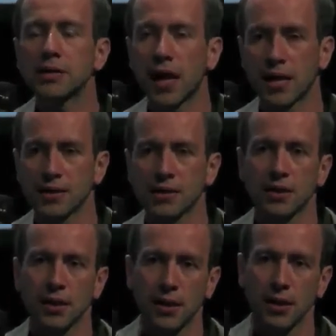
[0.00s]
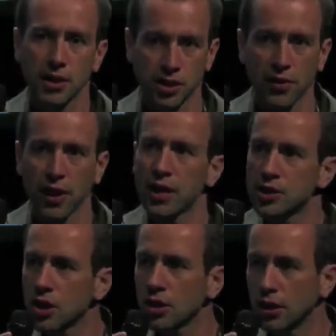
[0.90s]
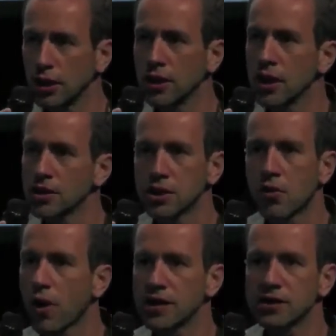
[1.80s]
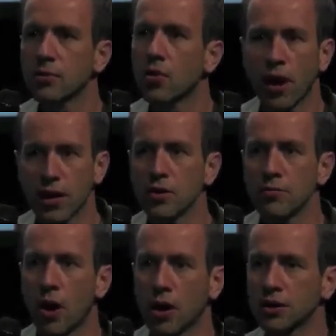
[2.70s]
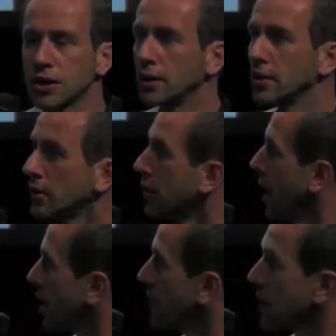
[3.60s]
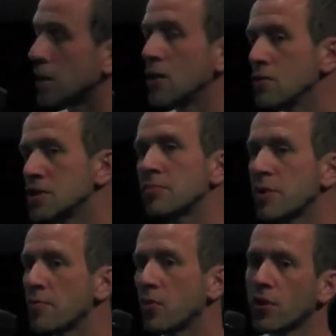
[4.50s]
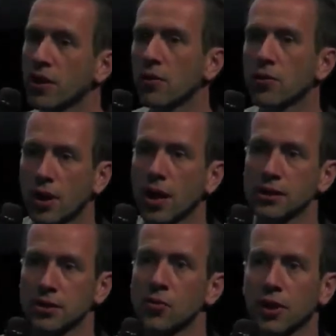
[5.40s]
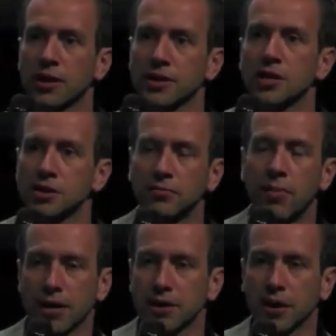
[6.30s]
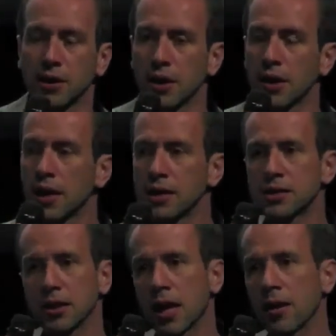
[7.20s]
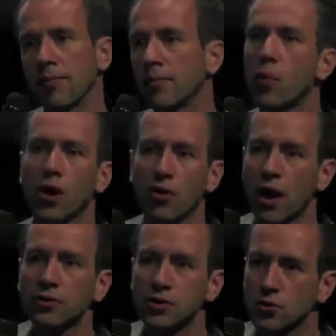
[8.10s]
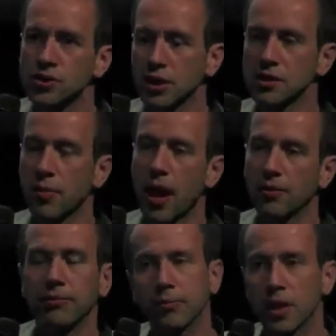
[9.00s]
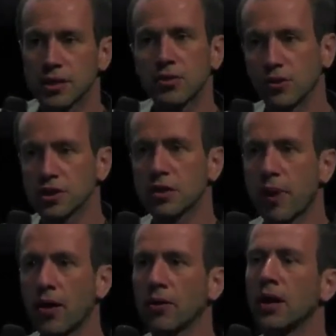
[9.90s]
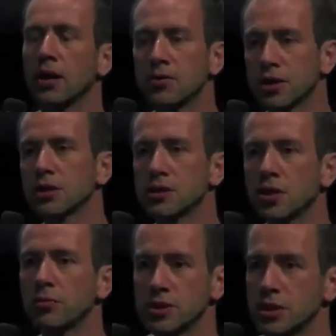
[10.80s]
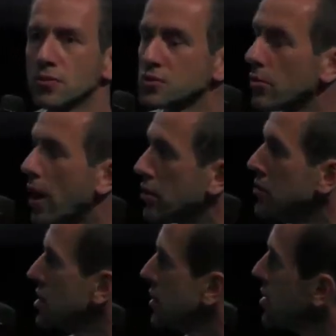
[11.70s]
against each other internally to create some great new marketing. And I think using people within an organization better is what crowdsourcing is about. It's not just about using consumers, it's also about using the